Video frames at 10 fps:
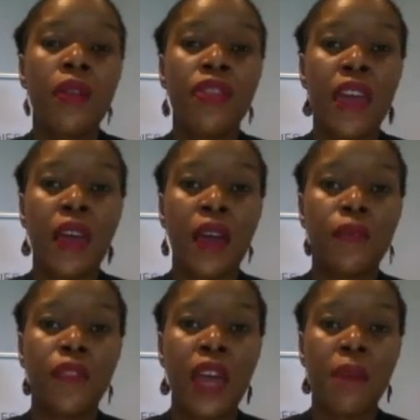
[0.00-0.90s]

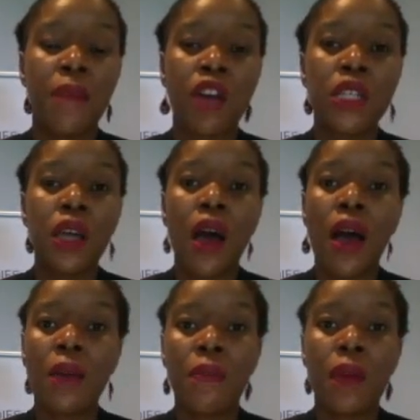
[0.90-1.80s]
their
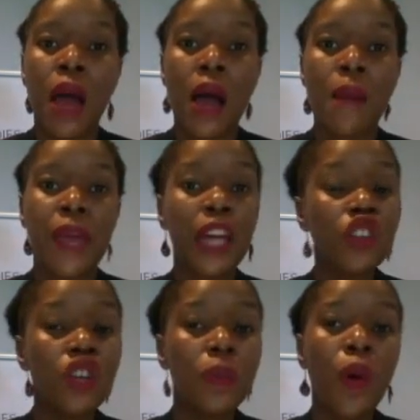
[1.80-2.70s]
maritime
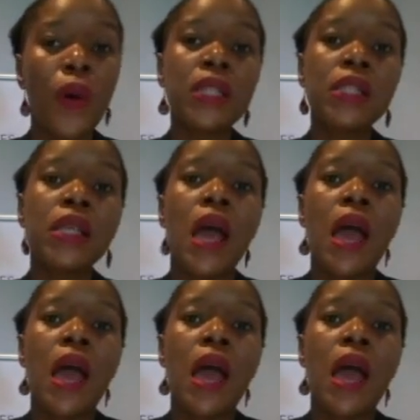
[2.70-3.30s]
entry points.